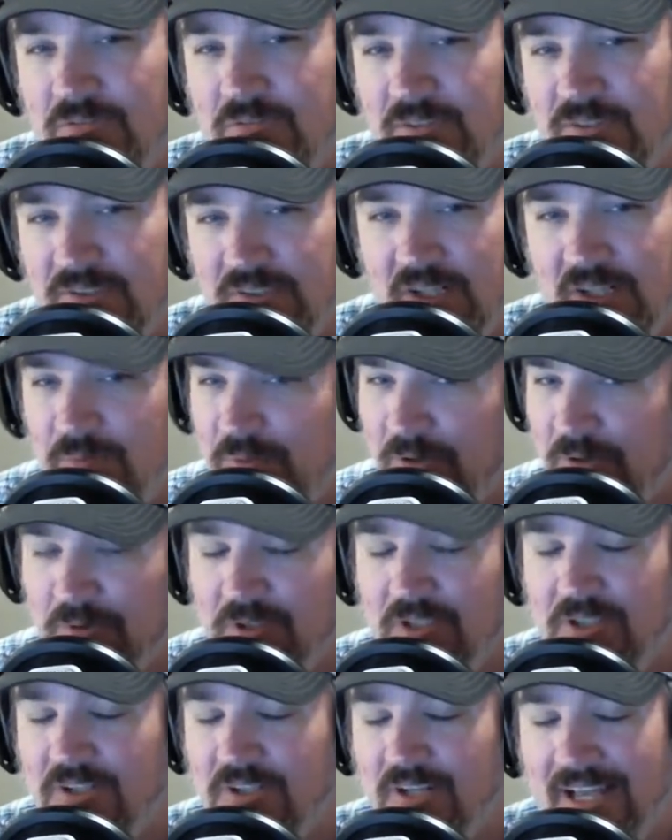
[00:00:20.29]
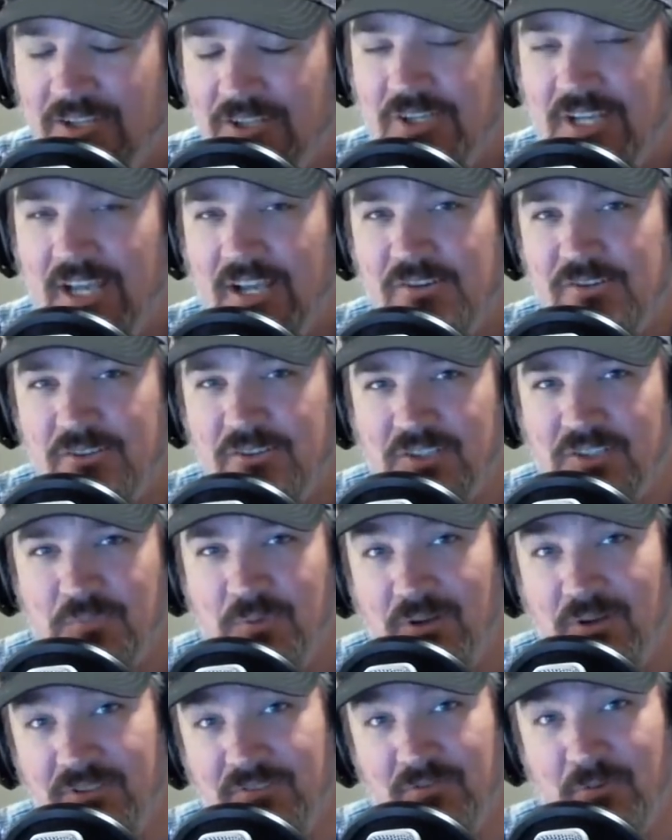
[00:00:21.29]
this is going to be a really good educational
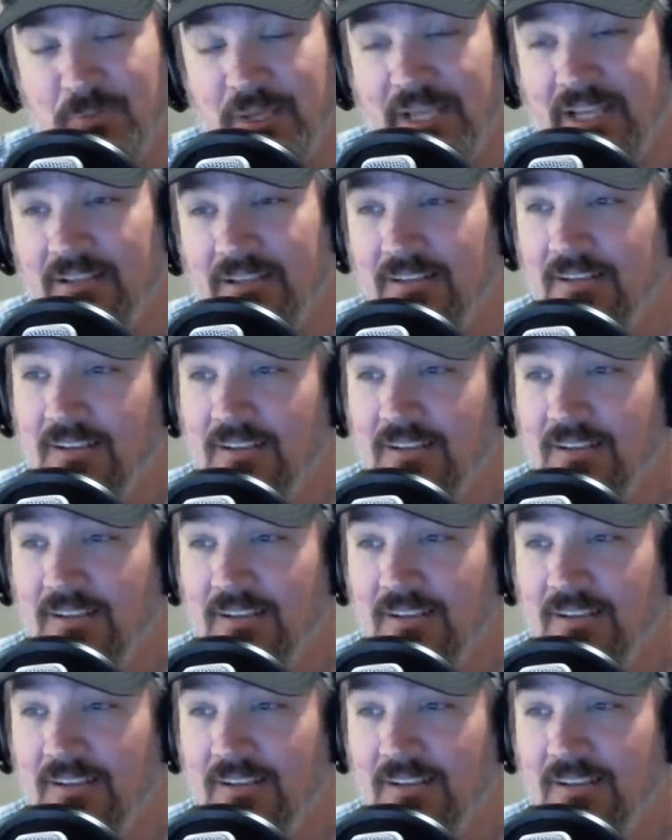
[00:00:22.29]
experience for me,